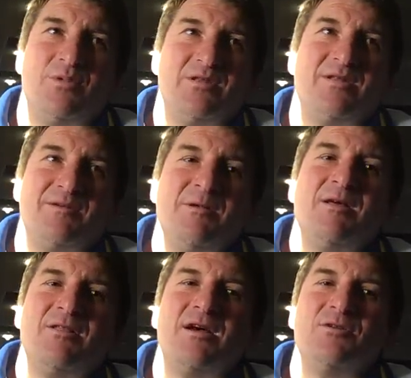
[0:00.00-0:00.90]
but
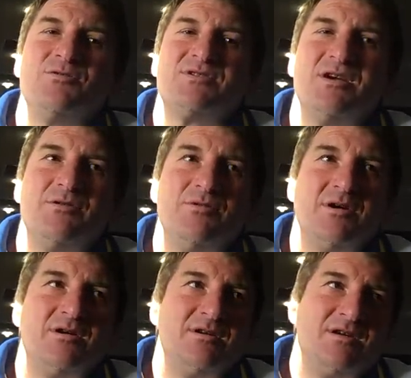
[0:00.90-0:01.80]
they
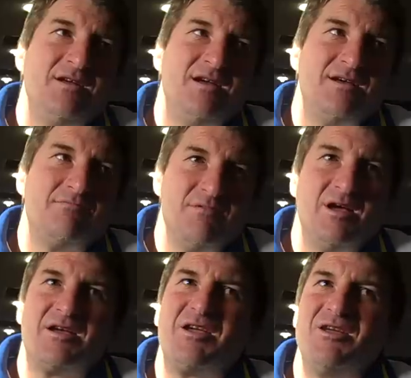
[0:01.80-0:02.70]
also
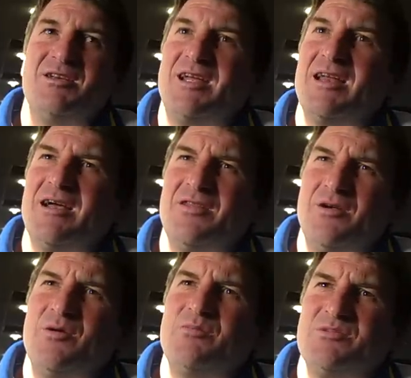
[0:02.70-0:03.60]
are keen to get out
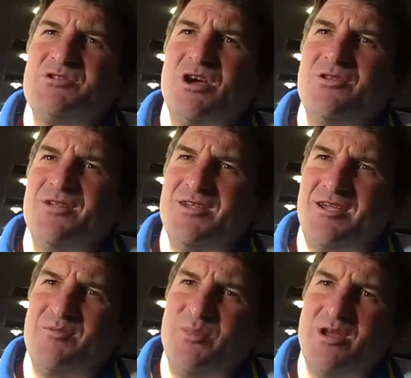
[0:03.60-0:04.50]
there and show that
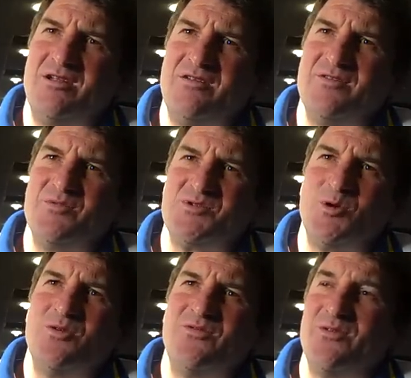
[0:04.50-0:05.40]
they're competitive as
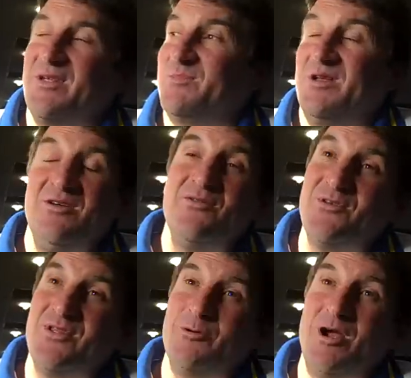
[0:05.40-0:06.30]
well for them,
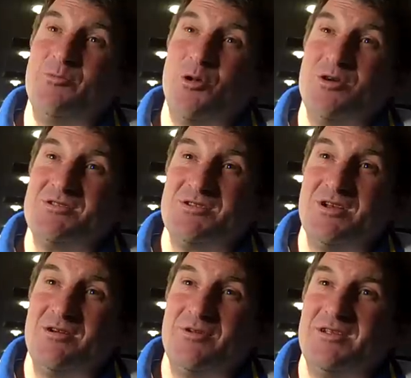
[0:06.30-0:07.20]
for their own minds.
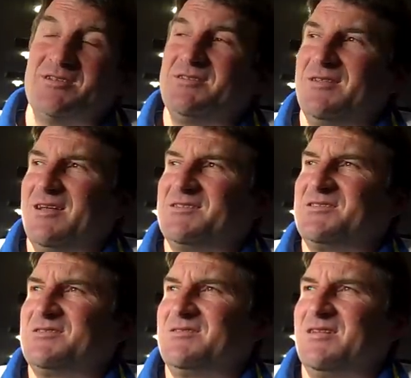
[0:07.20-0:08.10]

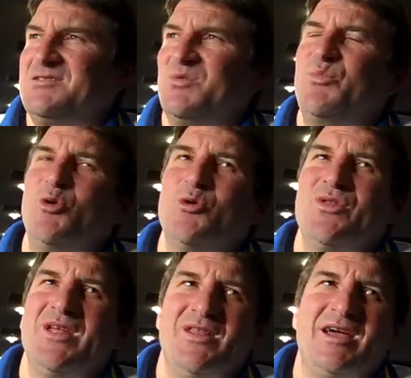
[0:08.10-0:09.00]
That's
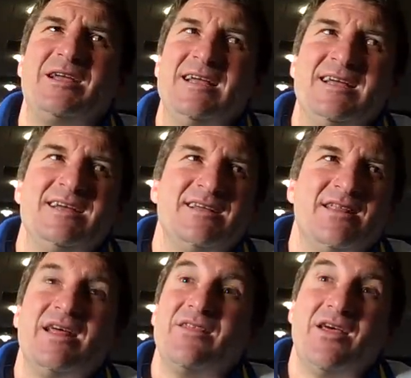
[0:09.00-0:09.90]
important
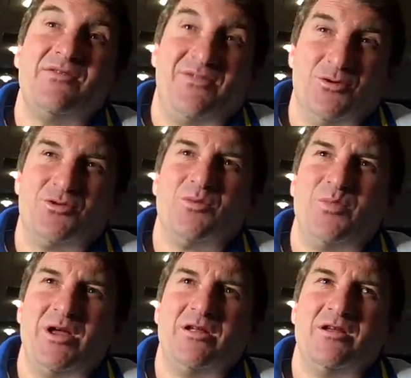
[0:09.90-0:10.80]
that they feel
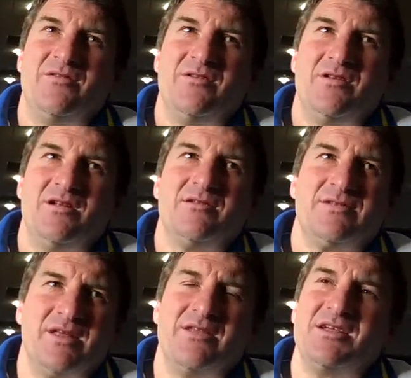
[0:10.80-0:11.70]
competitive and
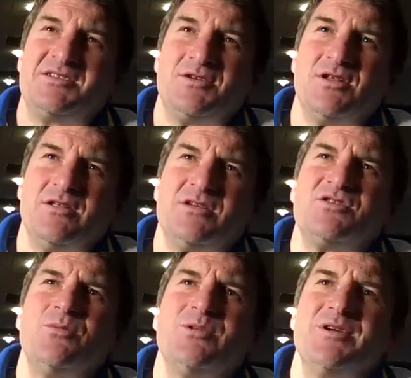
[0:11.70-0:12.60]
that they're still at the
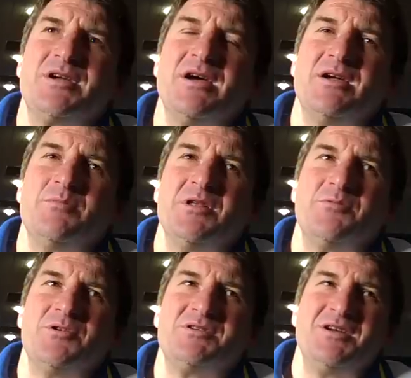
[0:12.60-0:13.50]
top of their game.
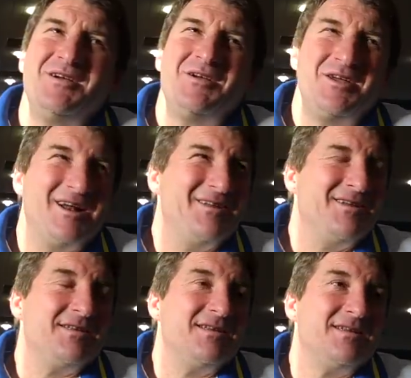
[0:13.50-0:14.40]
Otherwise,
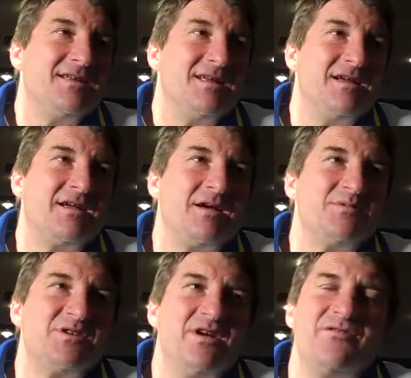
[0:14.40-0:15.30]
and it
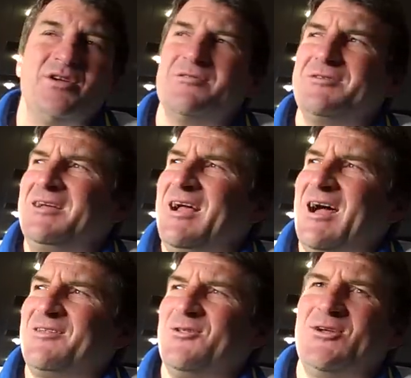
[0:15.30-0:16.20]
comes to every
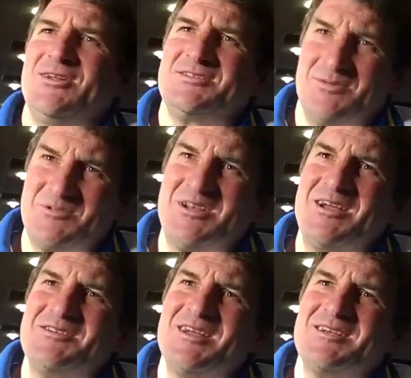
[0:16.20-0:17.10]
athlete at some
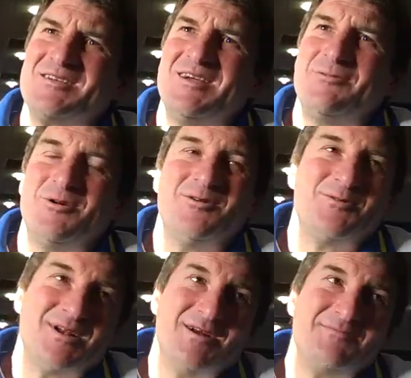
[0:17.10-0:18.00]
stage, they say,
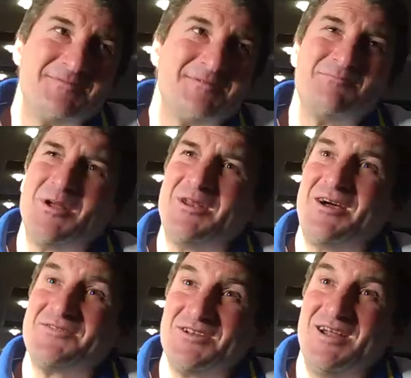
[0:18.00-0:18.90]
well,
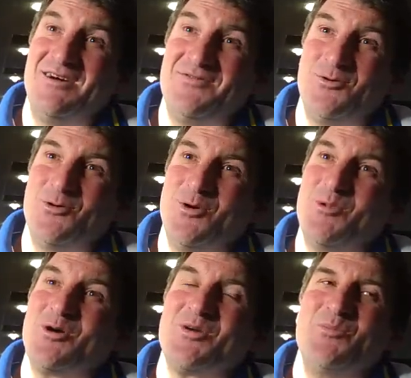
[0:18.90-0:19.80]
enough's enough, or
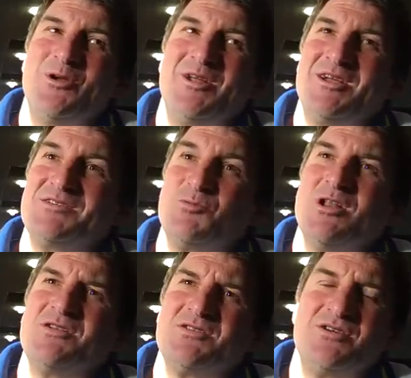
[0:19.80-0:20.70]
I'm not competing as
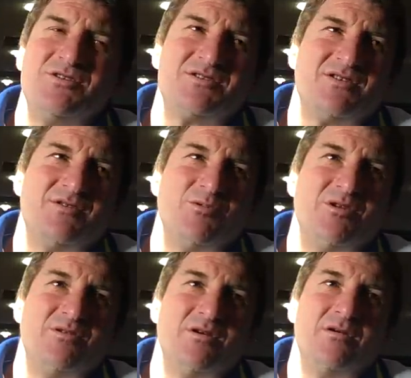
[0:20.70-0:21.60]
well as I used
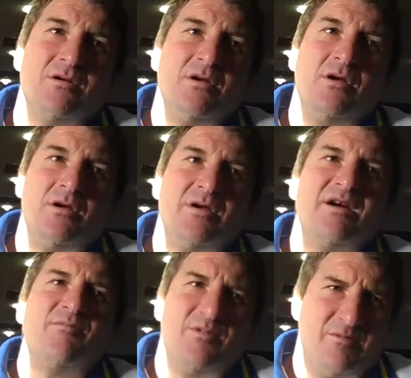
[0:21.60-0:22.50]
to.
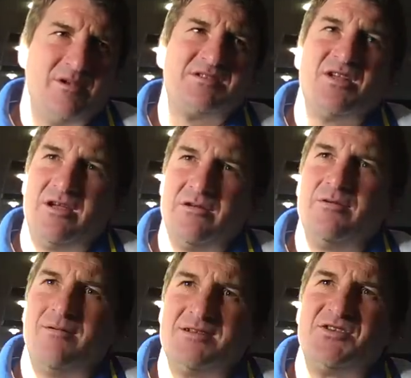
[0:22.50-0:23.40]
And once
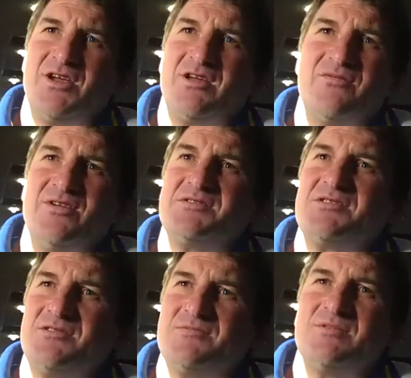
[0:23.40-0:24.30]
they're
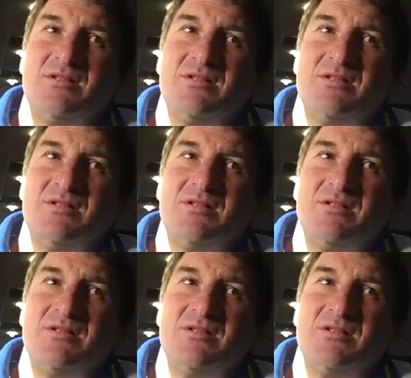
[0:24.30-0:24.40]
convinced